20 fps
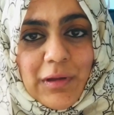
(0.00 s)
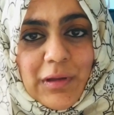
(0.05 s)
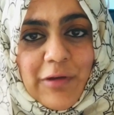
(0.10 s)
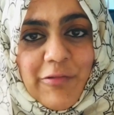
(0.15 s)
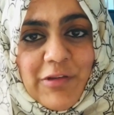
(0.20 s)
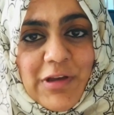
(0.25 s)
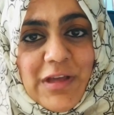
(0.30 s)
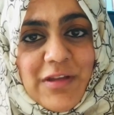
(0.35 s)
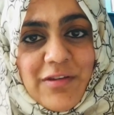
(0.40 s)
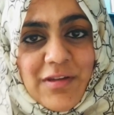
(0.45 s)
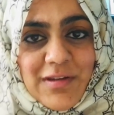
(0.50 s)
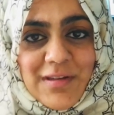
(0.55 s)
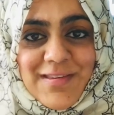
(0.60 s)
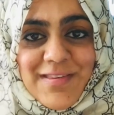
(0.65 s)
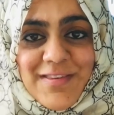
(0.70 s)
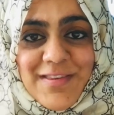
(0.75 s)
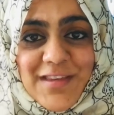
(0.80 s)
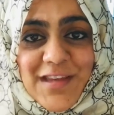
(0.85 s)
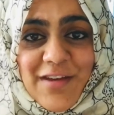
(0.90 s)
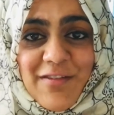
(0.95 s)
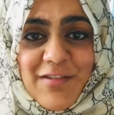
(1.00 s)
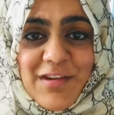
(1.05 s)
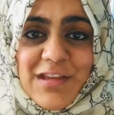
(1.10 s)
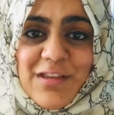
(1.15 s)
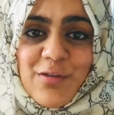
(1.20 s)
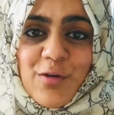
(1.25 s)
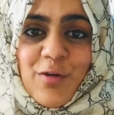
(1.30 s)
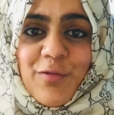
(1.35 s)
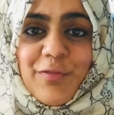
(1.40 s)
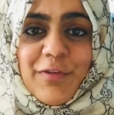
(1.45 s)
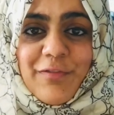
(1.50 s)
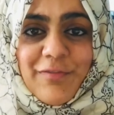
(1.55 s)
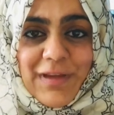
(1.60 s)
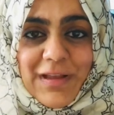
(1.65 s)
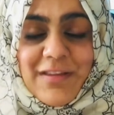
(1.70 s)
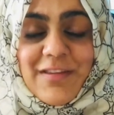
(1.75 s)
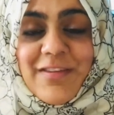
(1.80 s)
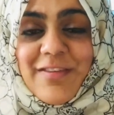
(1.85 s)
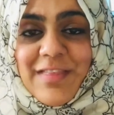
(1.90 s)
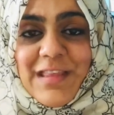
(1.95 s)
created a series of
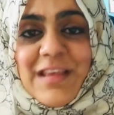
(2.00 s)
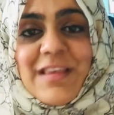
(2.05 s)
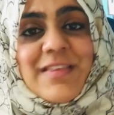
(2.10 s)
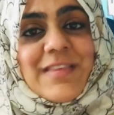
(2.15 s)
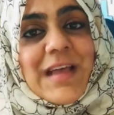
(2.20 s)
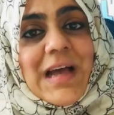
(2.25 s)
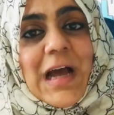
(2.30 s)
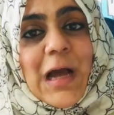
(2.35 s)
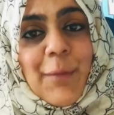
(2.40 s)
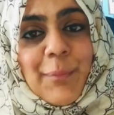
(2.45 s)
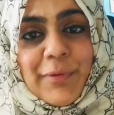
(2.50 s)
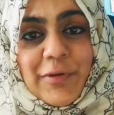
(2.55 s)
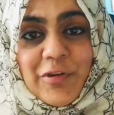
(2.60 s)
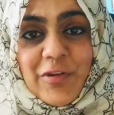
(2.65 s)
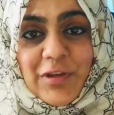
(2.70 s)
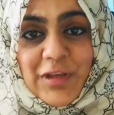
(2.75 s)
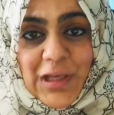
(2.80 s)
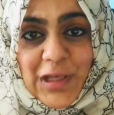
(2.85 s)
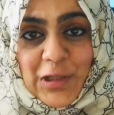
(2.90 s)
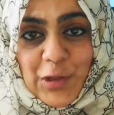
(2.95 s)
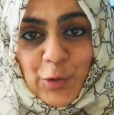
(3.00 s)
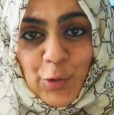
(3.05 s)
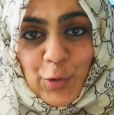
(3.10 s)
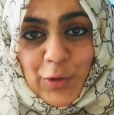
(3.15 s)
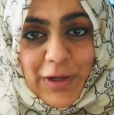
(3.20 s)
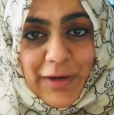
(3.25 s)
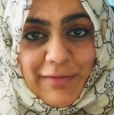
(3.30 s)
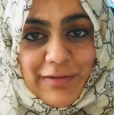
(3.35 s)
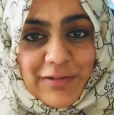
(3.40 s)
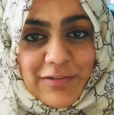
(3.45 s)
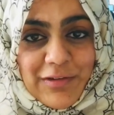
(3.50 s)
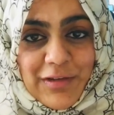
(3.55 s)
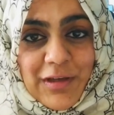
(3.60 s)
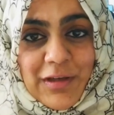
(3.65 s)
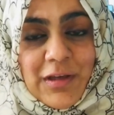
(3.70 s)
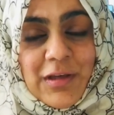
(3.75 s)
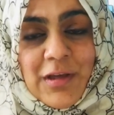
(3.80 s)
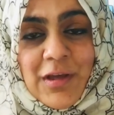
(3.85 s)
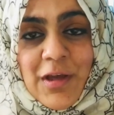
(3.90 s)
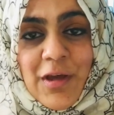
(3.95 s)
events, things that happen to get your
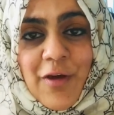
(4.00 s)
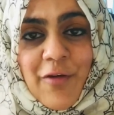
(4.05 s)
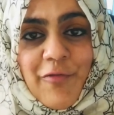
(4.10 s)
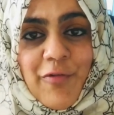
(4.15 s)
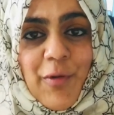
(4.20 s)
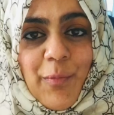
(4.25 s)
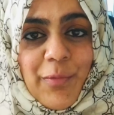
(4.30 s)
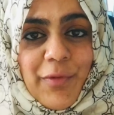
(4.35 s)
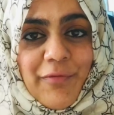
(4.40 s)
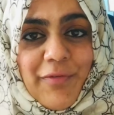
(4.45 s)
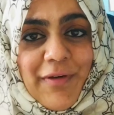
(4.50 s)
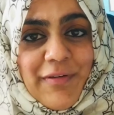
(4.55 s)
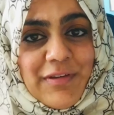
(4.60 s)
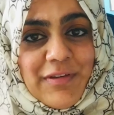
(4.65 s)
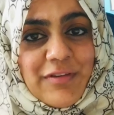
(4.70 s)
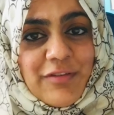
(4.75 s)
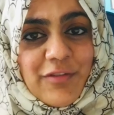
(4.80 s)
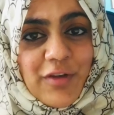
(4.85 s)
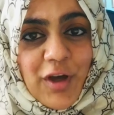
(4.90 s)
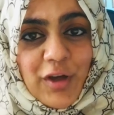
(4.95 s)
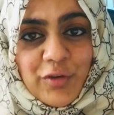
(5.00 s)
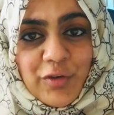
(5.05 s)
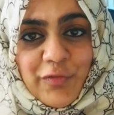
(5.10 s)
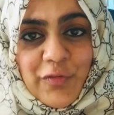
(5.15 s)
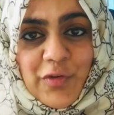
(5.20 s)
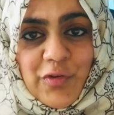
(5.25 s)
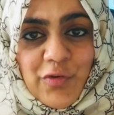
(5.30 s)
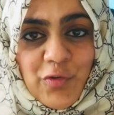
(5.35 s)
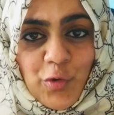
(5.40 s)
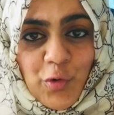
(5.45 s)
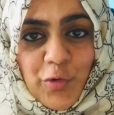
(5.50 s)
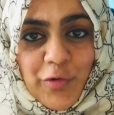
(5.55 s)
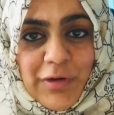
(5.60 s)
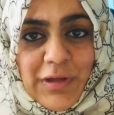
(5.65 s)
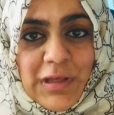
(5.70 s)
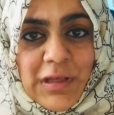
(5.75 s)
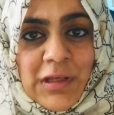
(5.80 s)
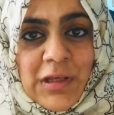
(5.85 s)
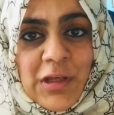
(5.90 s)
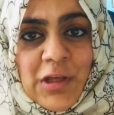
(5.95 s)
character from the very start of the
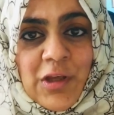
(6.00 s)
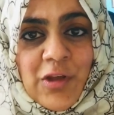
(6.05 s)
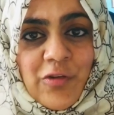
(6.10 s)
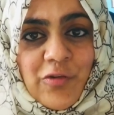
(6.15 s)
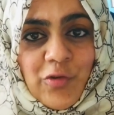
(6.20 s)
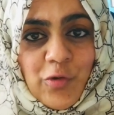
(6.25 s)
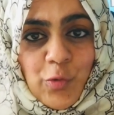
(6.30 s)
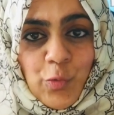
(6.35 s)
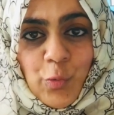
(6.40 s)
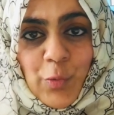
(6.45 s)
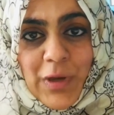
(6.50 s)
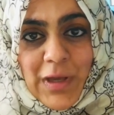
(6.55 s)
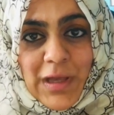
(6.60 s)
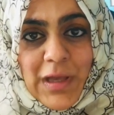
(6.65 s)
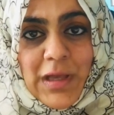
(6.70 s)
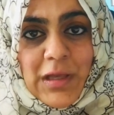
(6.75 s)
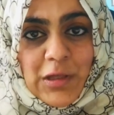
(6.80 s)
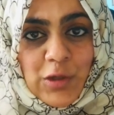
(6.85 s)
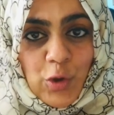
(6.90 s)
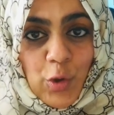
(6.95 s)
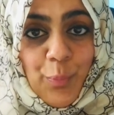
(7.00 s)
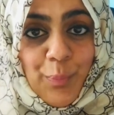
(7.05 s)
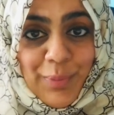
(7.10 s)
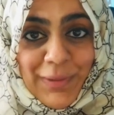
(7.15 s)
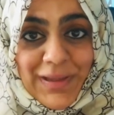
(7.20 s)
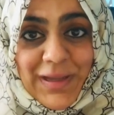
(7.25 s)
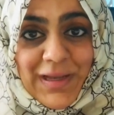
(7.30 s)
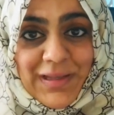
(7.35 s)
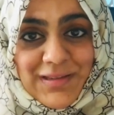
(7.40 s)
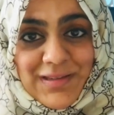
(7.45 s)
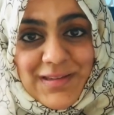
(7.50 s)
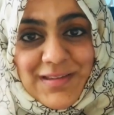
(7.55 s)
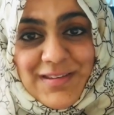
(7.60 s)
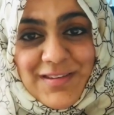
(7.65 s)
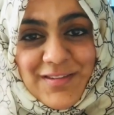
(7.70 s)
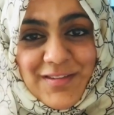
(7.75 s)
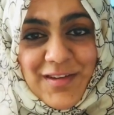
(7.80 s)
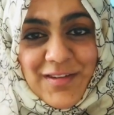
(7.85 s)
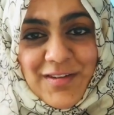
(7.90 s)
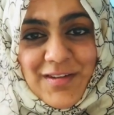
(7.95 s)
story to where your big idea
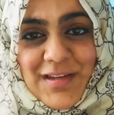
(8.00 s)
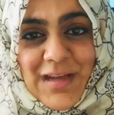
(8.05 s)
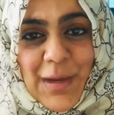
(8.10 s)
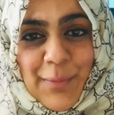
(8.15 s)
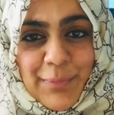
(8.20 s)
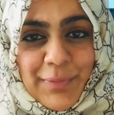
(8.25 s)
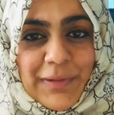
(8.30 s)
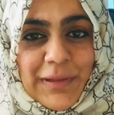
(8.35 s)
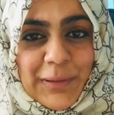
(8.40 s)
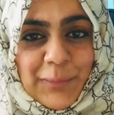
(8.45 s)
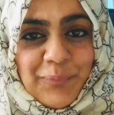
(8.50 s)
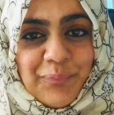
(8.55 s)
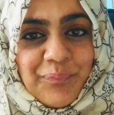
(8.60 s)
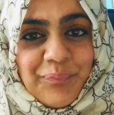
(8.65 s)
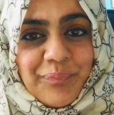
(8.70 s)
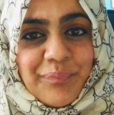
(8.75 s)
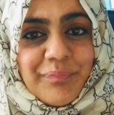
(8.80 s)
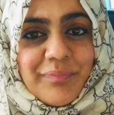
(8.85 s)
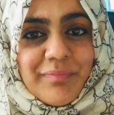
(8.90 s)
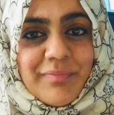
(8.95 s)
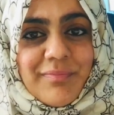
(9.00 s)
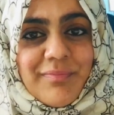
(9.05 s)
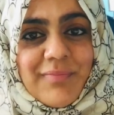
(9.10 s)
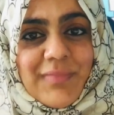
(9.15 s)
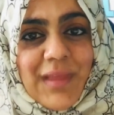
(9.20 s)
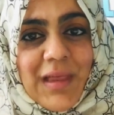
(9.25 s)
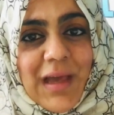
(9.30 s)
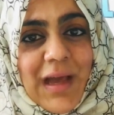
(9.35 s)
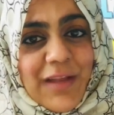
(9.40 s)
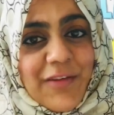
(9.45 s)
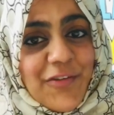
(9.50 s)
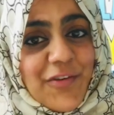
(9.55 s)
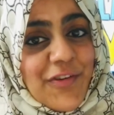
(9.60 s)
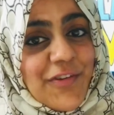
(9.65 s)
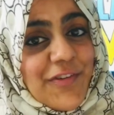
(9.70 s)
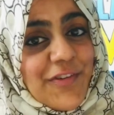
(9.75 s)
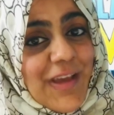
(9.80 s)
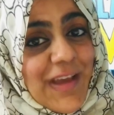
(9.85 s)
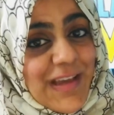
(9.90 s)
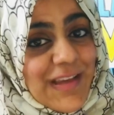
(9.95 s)
started happening. And
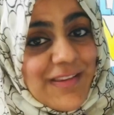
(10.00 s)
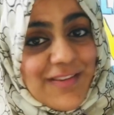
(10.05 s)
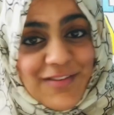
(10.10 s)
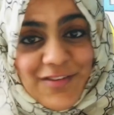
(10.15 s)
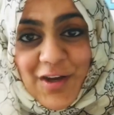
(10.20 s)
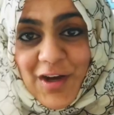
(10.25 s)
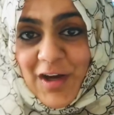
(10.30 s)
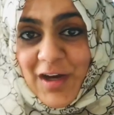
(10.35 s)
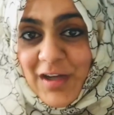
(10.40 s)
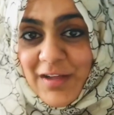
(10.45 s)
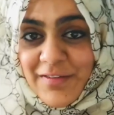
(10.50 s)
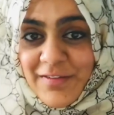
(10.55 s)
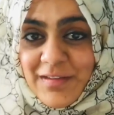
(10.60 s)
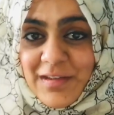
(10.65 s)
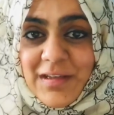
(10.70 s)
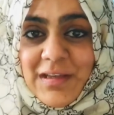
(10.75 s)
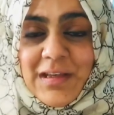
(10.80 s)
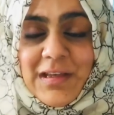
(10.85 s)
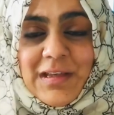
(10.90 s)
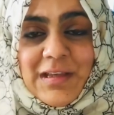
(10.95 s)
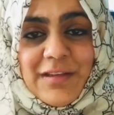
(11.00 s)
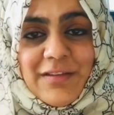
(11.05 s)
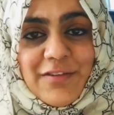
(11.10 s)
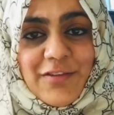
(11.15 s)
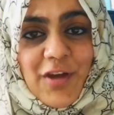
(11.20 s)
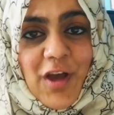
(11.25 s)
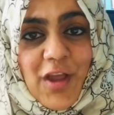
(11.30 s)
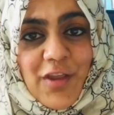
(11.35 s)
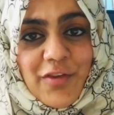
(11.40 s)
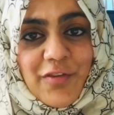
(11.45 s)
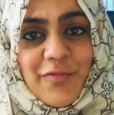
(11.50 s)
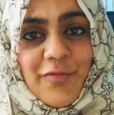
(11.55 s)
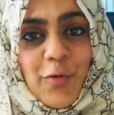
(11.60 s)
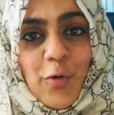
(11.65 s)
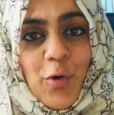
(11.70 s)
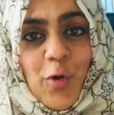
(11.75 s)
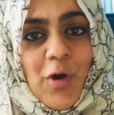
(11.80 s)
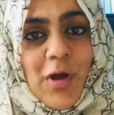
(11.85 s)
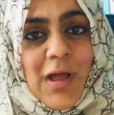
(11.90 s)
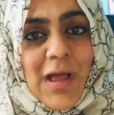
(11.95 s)
today's task, it's task
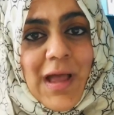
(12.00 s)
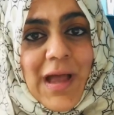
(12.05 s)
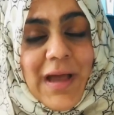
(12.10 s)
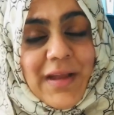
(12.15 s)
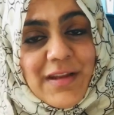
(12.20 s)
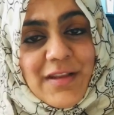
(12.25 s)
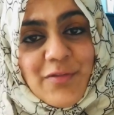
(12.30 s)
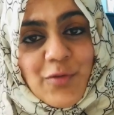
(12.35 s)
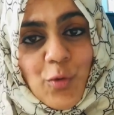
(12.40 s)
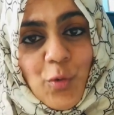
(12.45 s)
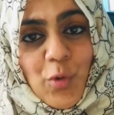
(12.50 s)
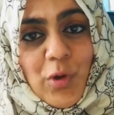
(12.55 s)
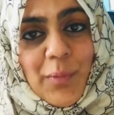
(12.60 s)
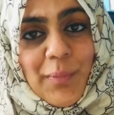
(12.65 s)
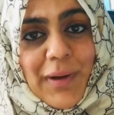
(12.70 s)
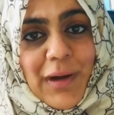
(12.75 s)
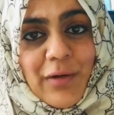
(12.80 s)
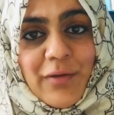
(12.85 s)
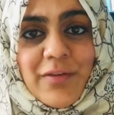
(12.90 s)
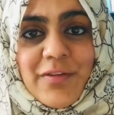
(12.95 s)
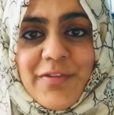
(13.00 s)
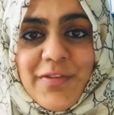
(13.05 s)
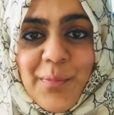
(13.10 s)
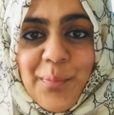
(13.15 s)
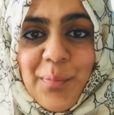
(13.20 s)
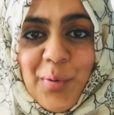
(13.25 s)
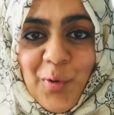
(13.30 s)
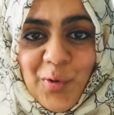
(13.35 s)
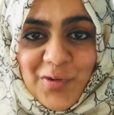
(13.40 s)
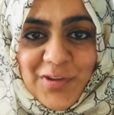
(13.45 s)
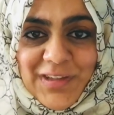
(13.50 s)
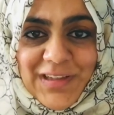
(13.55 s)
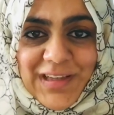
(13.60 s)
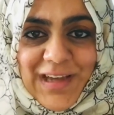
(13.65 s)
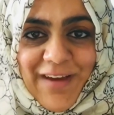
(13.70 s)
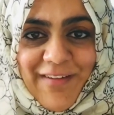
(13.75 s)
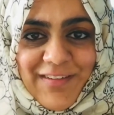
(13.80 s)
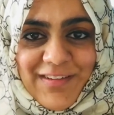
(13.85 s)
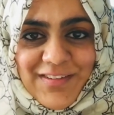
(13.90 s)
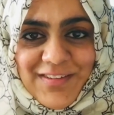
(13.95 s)
4, and it's all about supporting
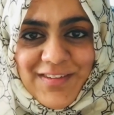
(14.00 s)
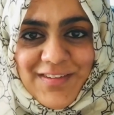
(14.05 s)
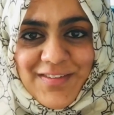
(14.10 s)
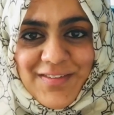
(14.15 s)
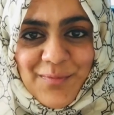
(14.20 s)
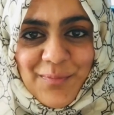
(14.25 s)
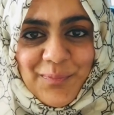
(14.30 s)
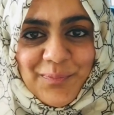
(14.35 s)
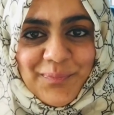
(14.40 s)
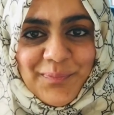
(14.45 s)
characters.